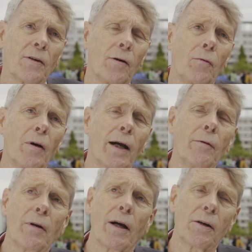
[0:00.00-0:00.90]
So what I
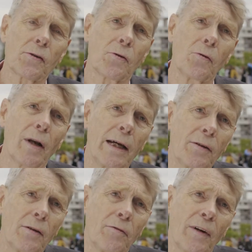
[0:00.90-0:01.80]
would ask all
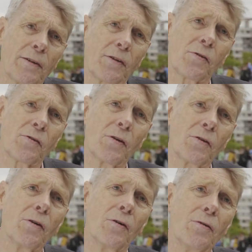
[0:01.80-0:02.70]
anti-fascists to
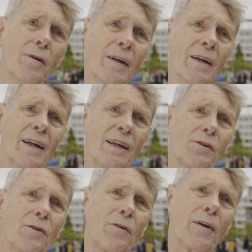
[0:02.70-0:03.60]
do
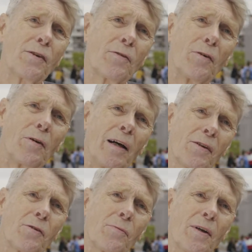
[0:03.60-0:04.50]
is to first of all
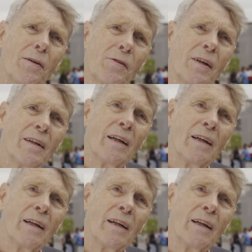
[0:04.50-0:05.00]
ask themselves,